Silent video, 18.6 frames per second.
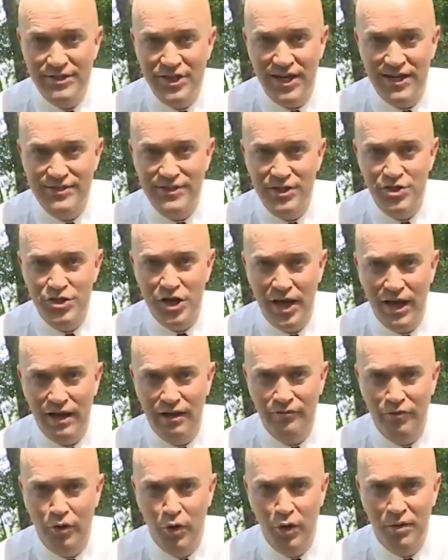Johnson,
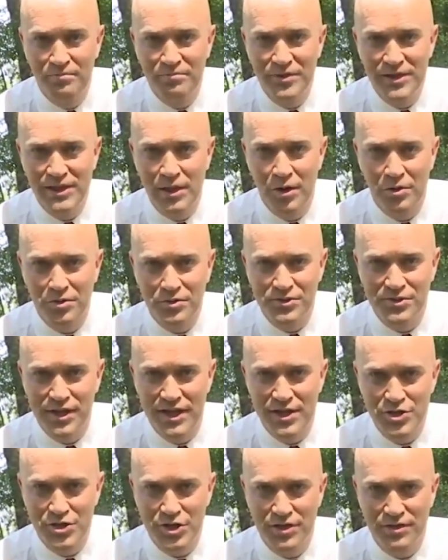Channel 4, the local
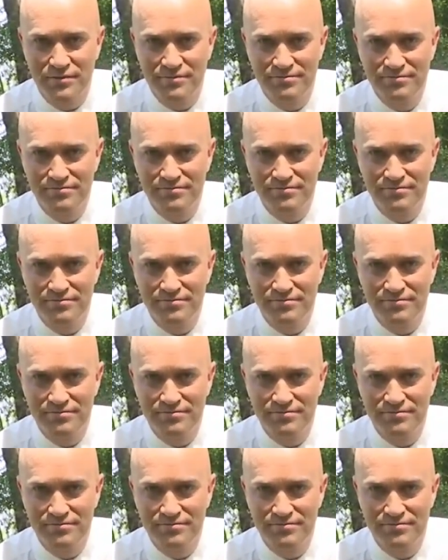station.